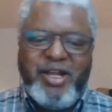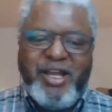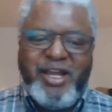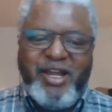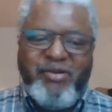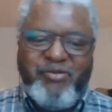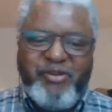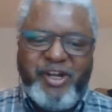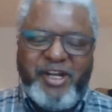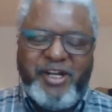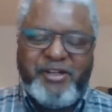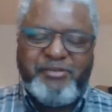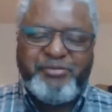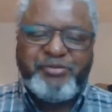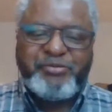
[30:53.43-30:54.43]

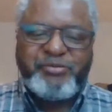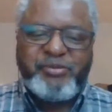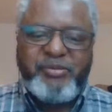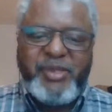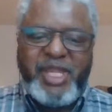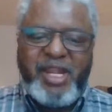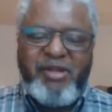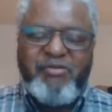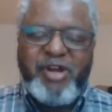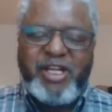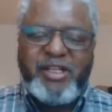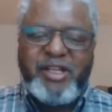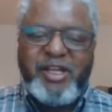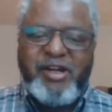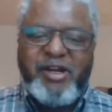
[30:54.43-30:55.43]
empire,
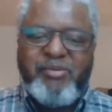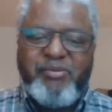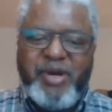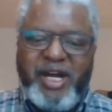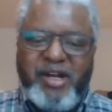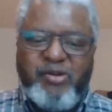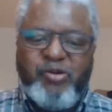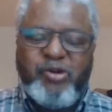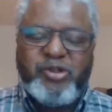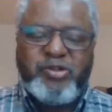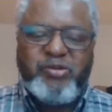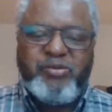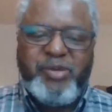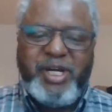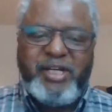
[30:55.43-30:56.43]
but they are
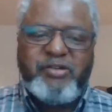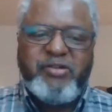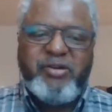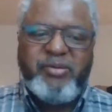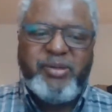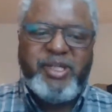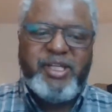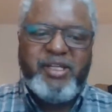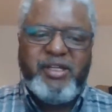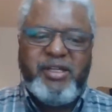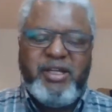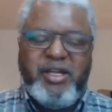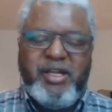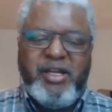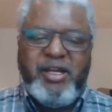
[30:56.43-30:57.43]
also part of the
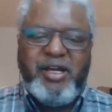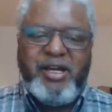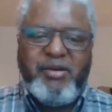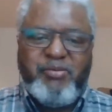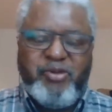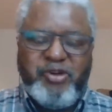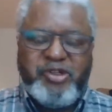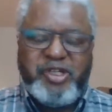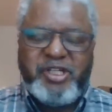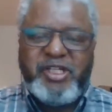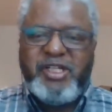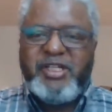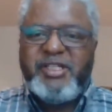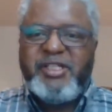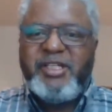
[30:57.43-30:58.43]

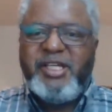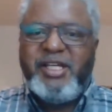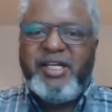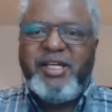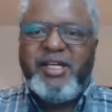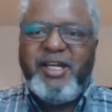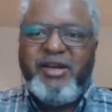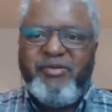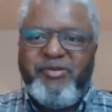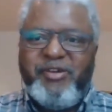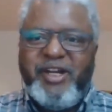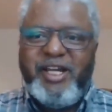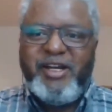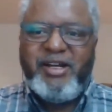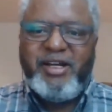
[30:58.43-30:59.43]
Portuguese
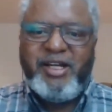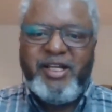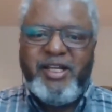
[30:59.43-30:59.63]
empire,